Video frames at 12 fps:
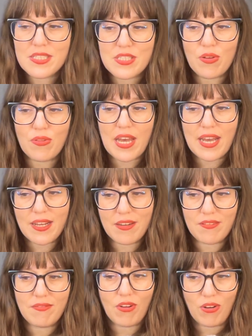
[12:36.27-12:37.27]
So that
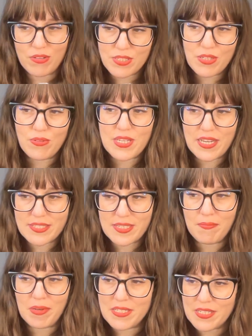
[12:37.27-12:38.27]
also takes
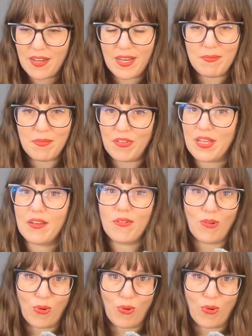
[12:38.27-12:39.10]
up my time of like